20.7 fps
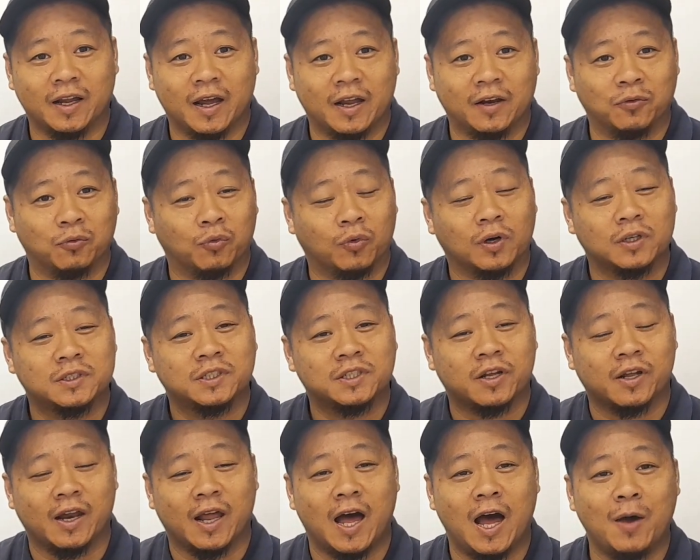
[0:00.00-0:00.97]
And what's
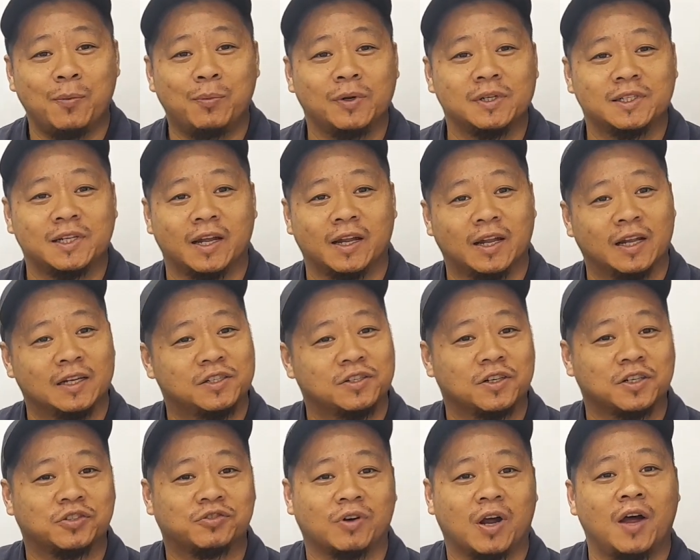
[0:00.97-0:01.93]
going to happen is that as
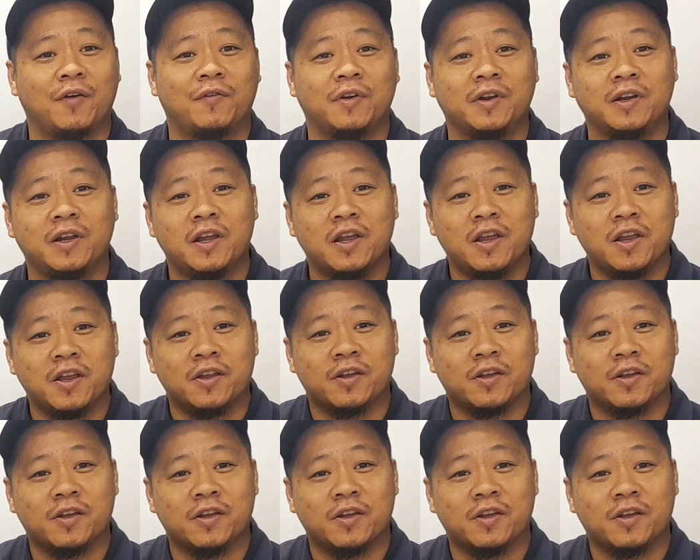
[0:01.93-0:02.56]
you're driving,